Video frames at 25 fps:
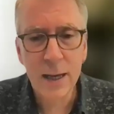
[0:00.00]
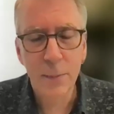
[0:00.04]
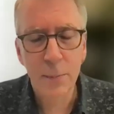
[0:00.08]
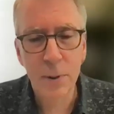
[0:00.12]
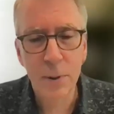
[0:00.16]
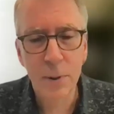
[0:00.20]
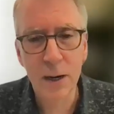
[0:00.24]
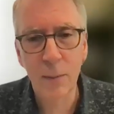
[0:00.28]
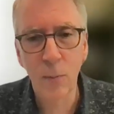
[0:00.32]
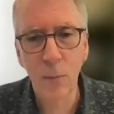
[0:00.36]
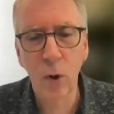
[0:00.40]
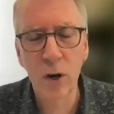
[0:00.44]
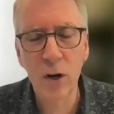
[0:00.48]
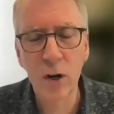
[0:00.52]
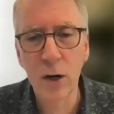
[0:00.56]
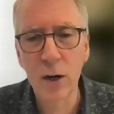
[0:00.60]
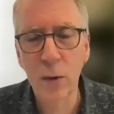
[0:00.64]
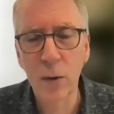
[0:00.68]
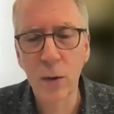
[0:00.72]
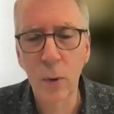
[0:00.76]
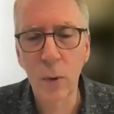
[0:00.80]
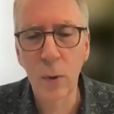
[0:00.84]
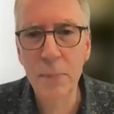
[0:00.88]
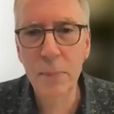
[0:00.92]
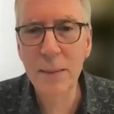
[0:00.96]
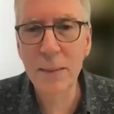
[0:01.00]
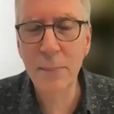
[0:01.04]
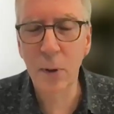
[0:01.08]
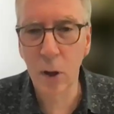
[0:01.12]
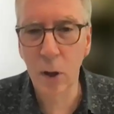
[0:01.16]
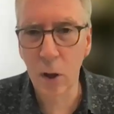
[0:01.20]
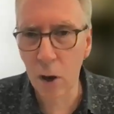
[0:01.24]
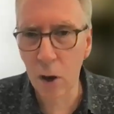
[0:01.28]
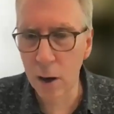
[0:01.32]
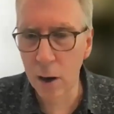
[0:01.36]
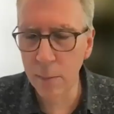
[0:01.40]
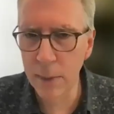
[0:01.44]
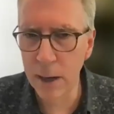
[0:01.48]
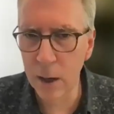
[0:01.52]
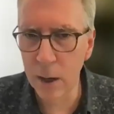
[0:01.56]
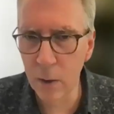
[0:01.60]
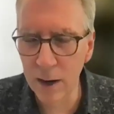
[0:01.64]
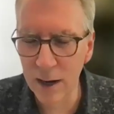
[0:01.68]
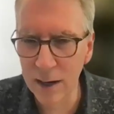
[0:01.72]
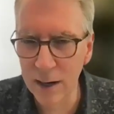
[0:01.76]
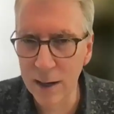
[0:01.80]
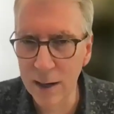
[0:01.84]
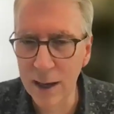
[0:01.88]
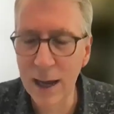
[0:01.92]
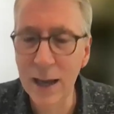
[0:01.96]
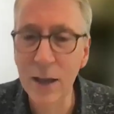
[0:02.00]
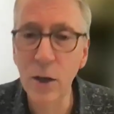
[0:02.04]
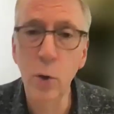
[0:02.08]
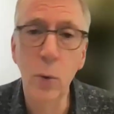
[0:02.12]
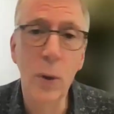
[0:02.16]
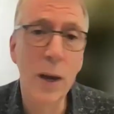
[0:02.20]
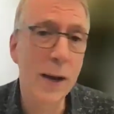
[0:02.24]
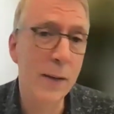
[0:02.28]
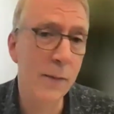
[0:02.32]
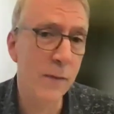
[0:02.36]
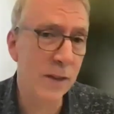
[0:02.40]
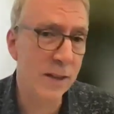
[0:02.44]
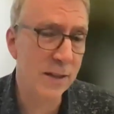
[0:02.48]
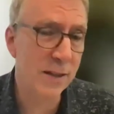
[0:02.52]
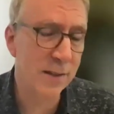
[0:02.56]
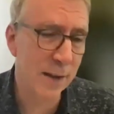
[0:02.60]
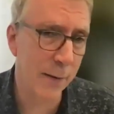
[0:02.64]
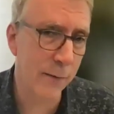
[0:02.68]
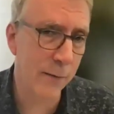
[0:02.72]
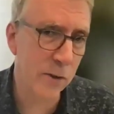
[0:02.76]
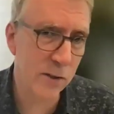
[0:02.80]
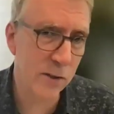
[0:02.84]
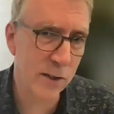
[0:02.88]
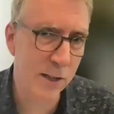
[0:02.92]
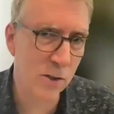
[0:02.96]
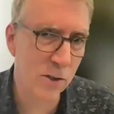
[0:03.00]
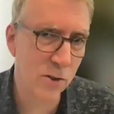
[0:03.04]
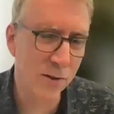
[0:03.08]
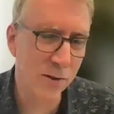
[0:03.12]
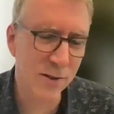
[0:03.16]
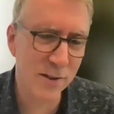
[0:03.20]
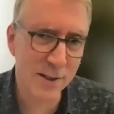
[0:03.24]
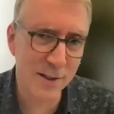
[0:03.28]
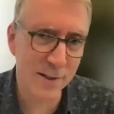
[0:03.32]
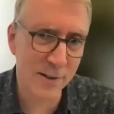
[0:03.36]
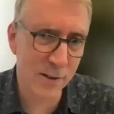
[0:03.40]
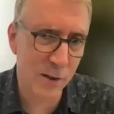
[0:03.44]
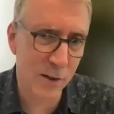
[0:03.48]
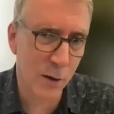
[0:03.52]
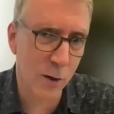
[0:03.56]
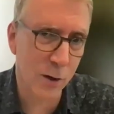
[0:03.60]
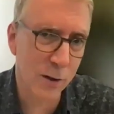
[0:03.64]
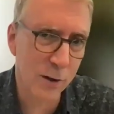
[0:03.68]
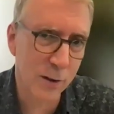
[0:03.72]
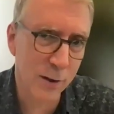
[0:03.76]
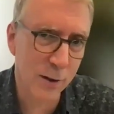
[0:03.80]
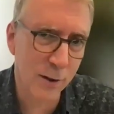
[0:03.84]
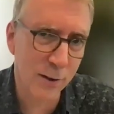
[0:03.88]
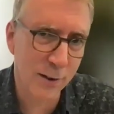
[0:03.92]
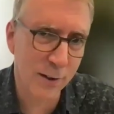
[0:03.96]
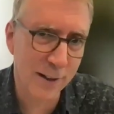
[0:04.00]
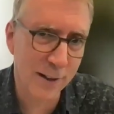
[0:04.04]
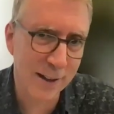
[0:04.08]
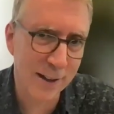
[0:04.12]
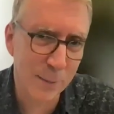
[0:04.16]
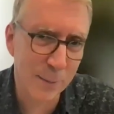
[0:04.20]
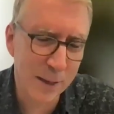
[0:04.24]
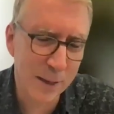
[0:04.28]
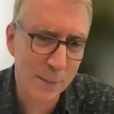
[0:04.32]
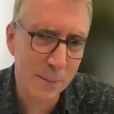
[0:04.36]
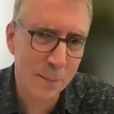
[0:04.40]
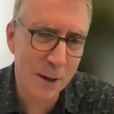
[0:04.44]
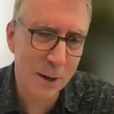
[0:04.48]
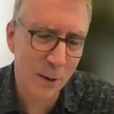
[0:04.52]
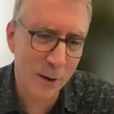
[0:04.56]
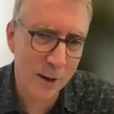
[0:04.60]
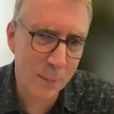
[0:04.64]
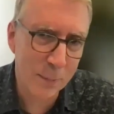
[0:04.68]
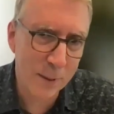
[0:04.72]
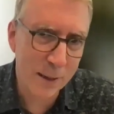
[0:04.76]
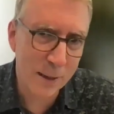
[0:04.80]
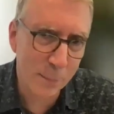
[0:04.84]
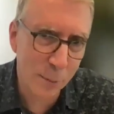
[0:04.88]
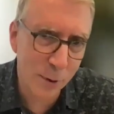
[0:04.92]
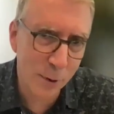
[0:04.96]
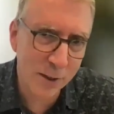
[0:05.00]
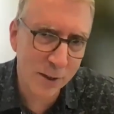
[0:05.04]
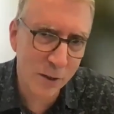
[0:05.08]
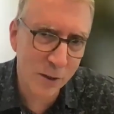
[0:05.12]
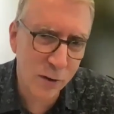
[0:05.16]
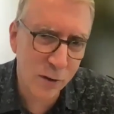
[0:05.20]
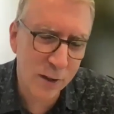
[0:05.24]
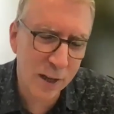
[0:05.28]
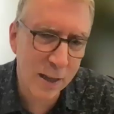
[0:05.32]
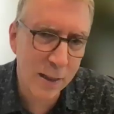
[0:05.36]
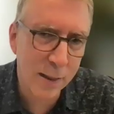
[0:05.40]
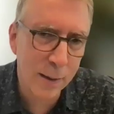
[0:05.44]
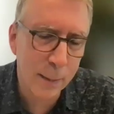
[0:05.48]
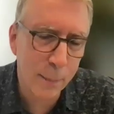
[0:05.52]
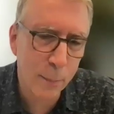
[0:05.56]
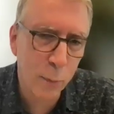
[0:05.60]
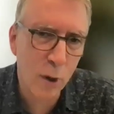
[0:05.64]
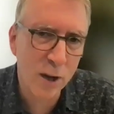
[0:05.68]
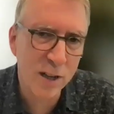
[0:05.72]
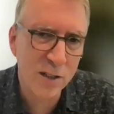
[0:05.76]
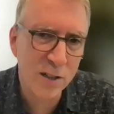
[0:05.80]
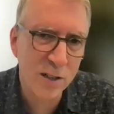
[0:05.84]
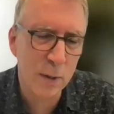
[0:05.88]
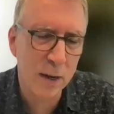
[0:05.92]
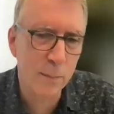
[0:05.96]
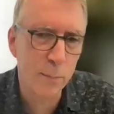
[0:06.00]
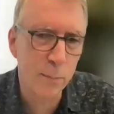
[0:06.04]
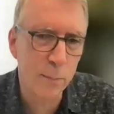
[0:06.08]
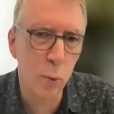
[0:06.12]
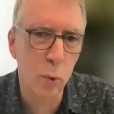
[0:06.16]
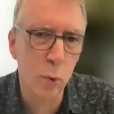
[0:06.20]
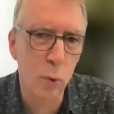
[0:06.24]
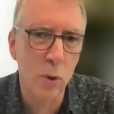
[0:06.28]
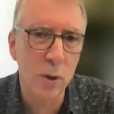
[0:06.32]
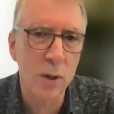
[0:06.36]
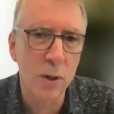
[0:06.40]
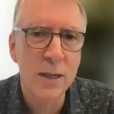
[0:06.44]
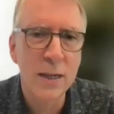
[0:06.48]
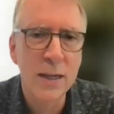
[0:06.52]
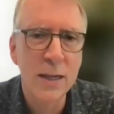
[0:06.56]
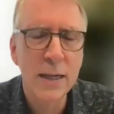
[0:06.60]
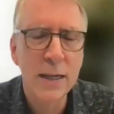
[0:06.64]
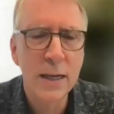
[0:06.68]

But I'm wondering when people are married and you have these conversations, because there are clearly going to be married people in, in that prospect pool.